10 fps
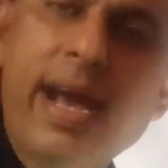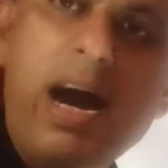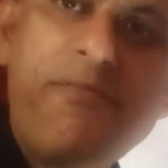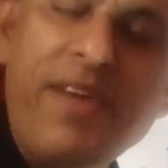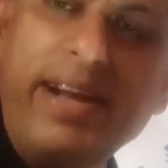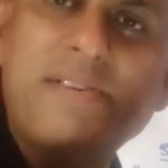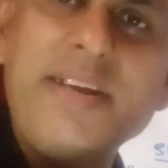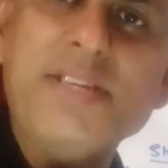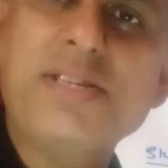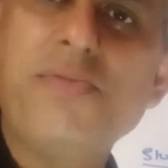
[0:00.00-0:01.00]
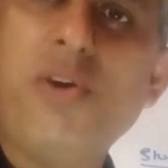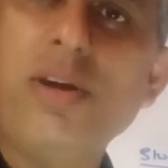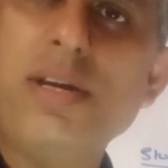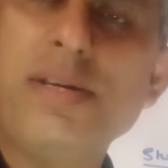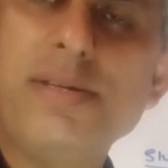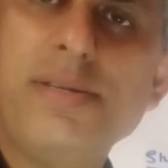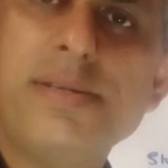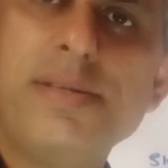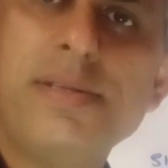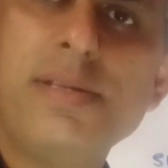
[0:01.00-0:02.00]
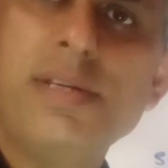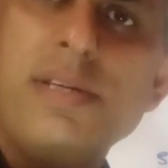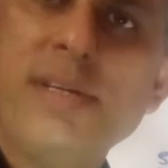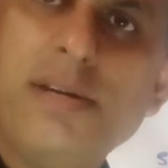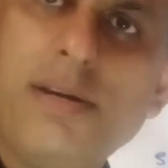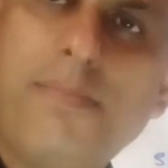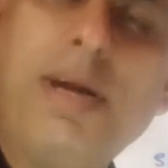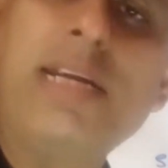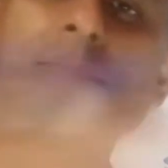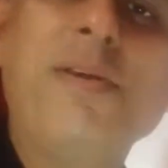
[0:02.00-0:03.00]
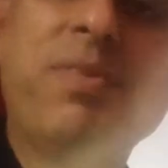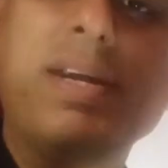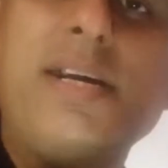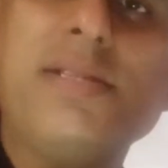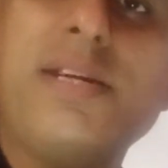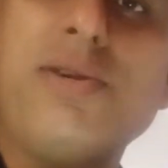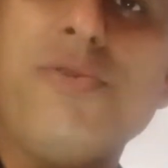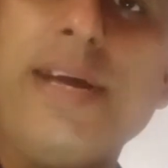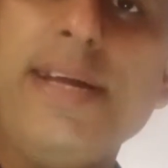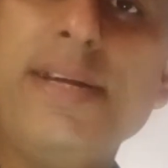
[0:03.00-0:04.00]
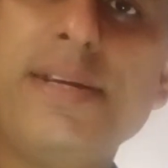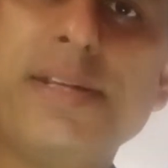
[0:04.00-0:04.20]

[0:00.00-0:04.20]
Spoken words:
a factory is involved. Multiple workers are doing